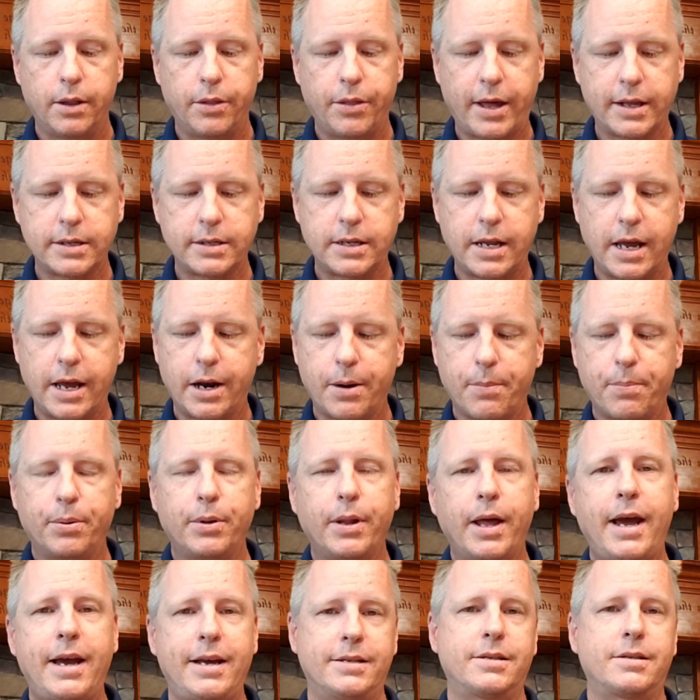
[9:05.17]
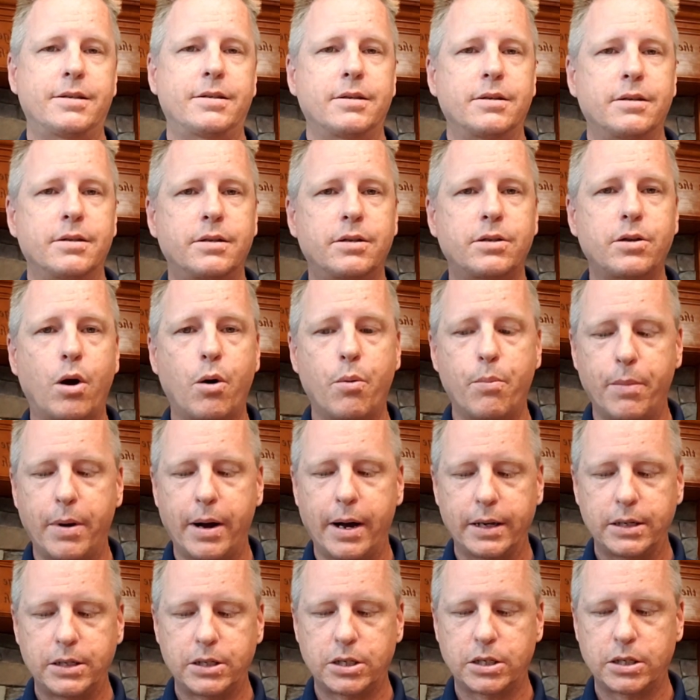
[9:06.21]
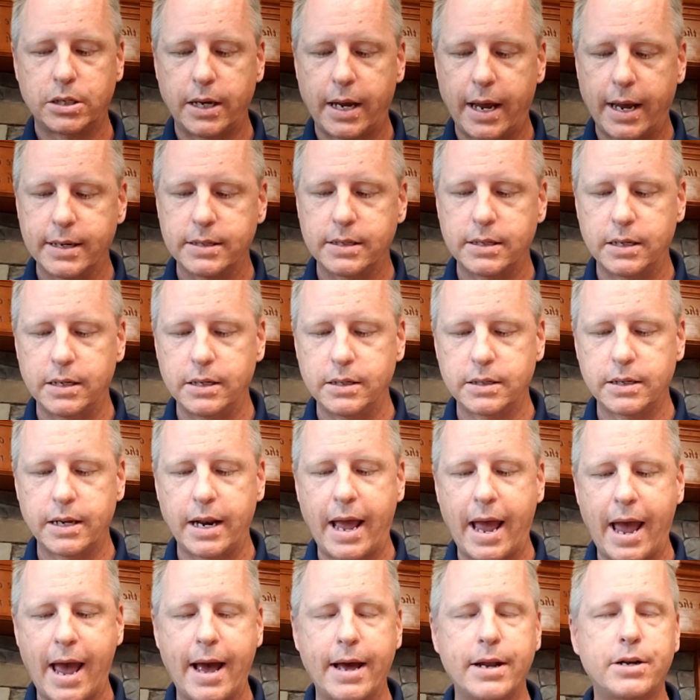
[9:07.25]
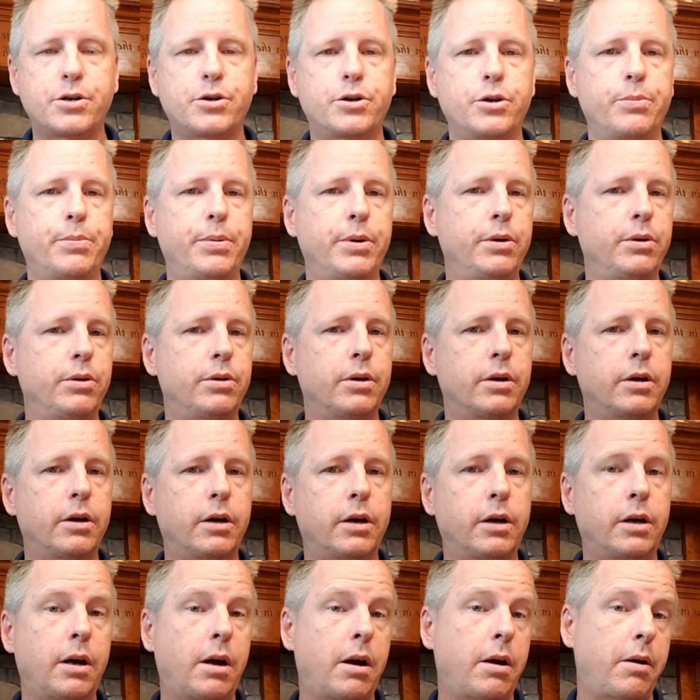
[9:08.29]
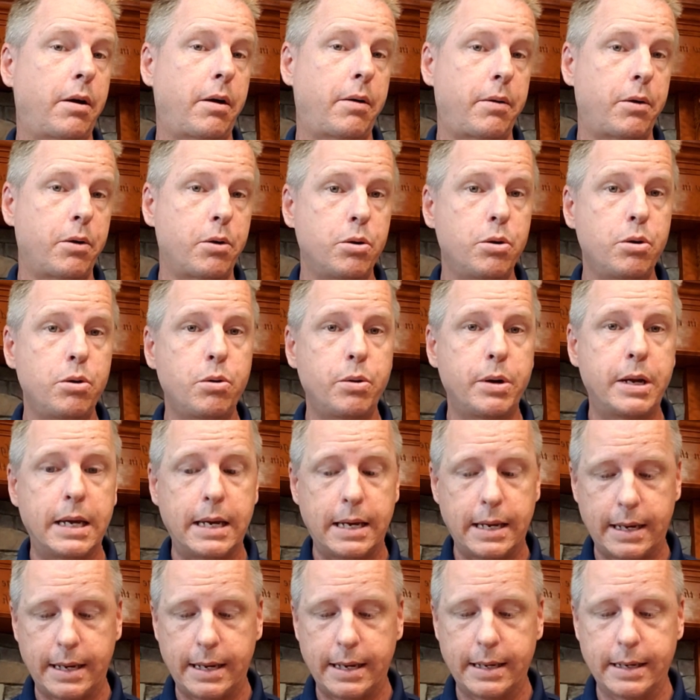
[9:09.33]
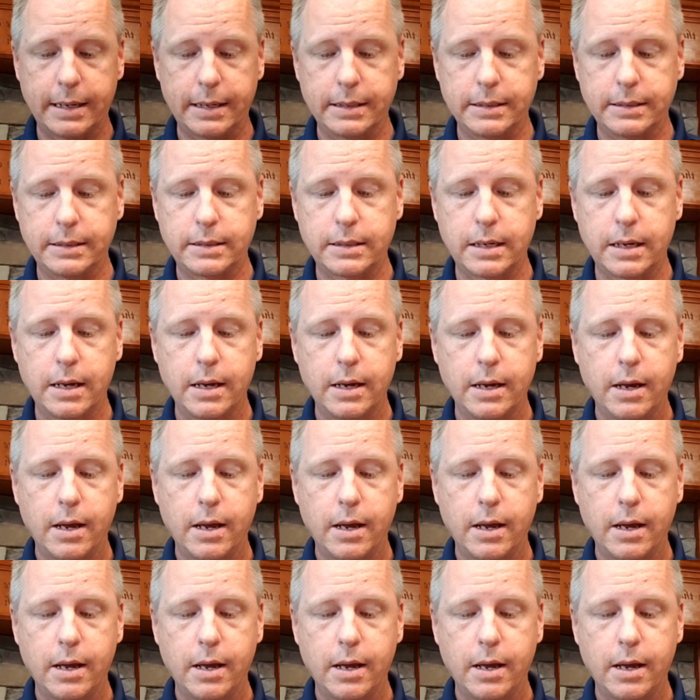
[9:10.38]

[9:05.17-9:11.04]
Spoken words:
That's not a place so much as it is an attribute on who he is.